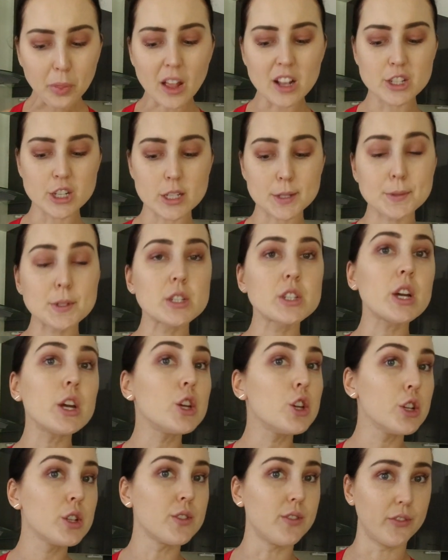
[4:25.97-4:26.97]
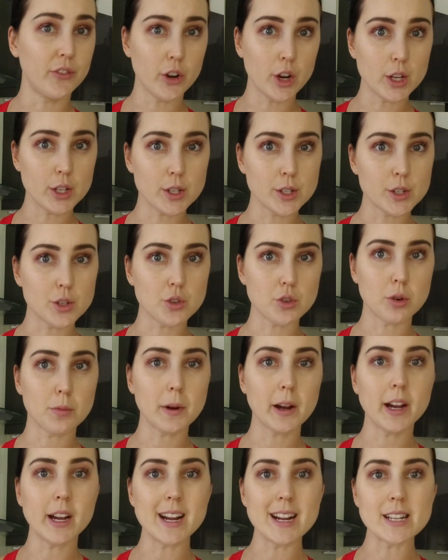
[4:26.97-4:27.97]
And just because I use frozen
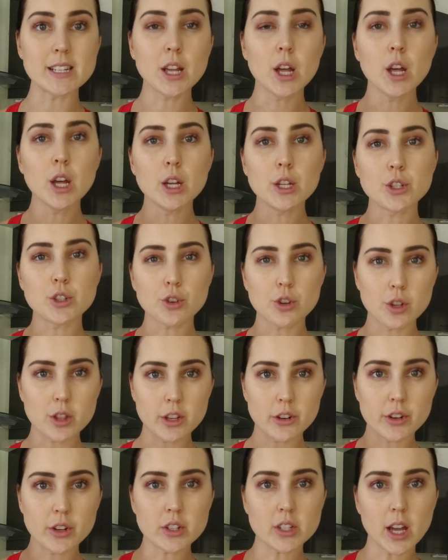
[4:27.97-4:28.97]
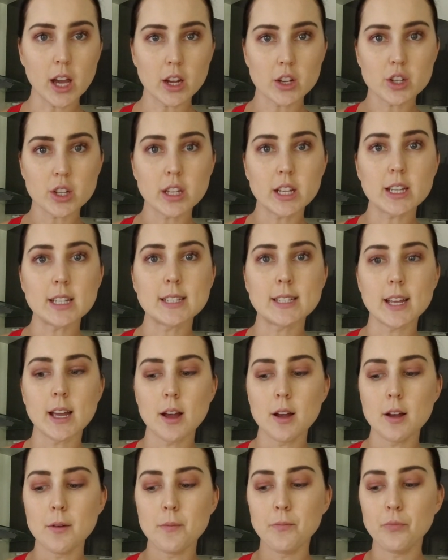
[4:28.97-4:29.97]
strawberries, so there is actually
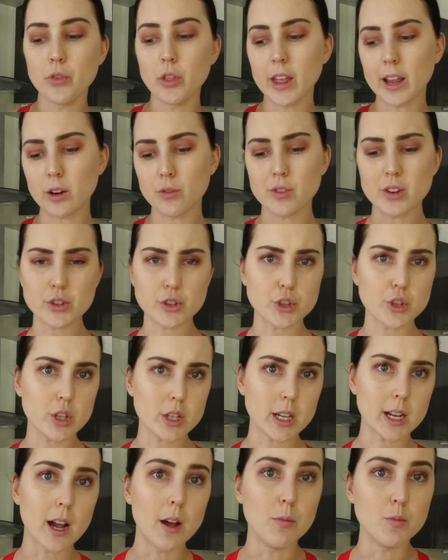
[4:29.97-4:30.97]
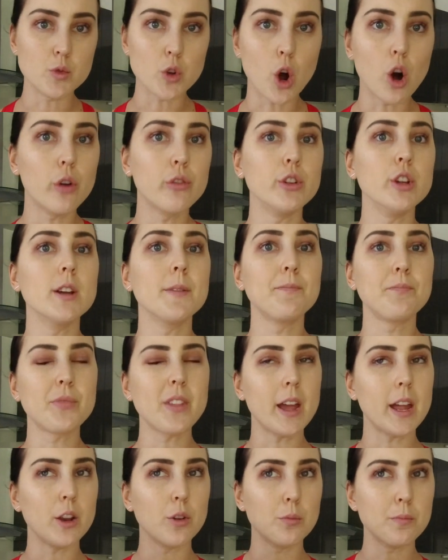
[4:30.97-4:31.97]
some like residue that comes off it,
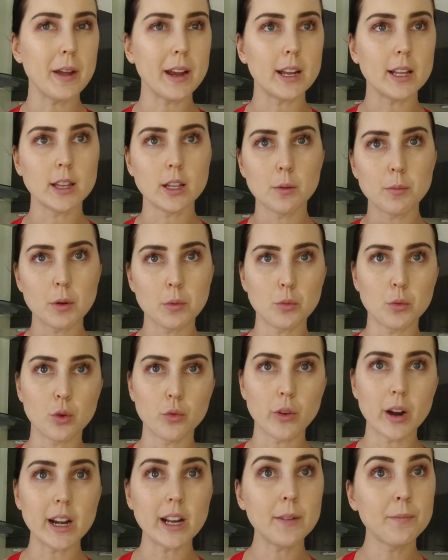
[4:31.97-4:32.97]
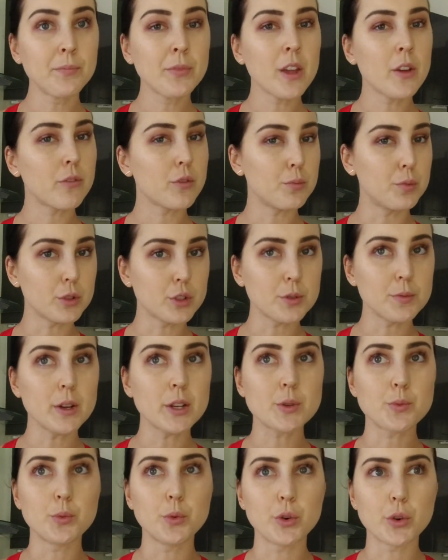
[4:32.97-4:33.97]
and it'll make it a little bit more runny. Put too
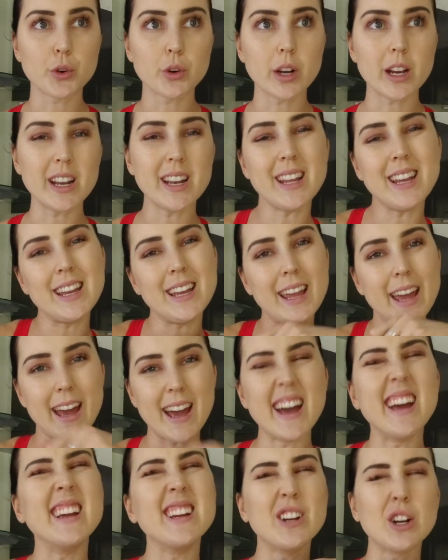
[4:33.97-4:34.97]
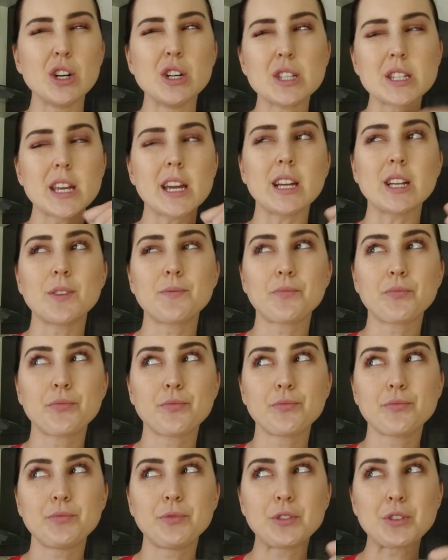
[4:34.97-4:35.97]
much water in, yeah, it goes like
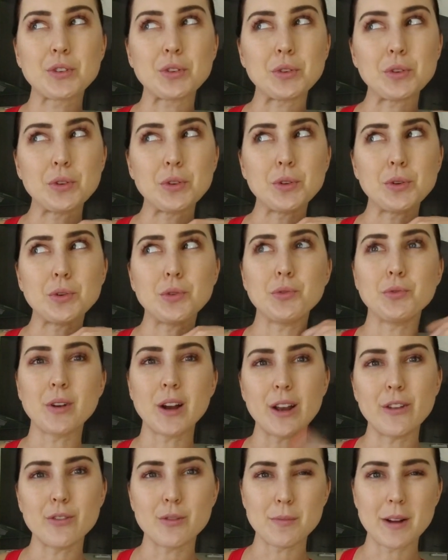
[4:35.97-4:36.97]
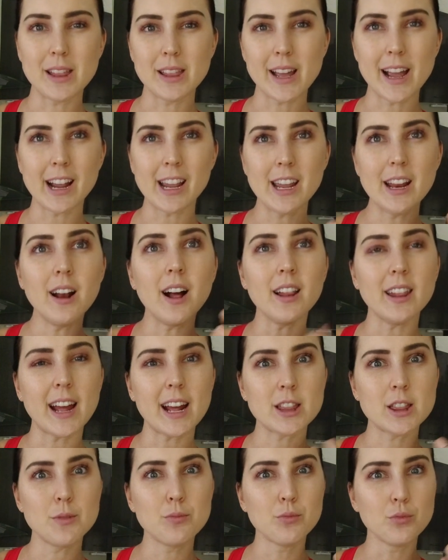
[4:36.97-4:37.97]
too runny for my liking. I
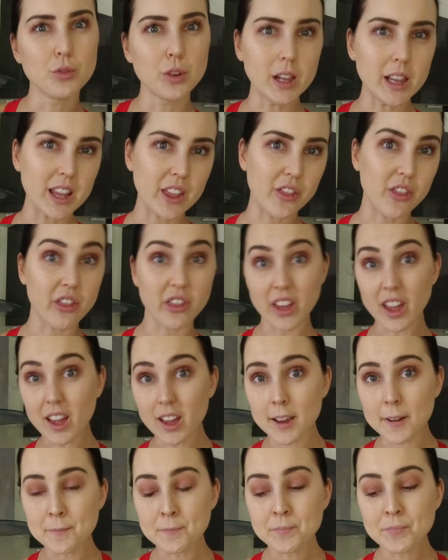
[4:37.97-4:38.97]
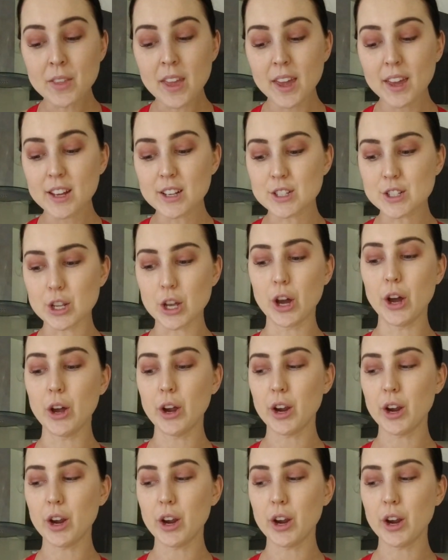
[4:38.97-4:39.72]
like them really thick. So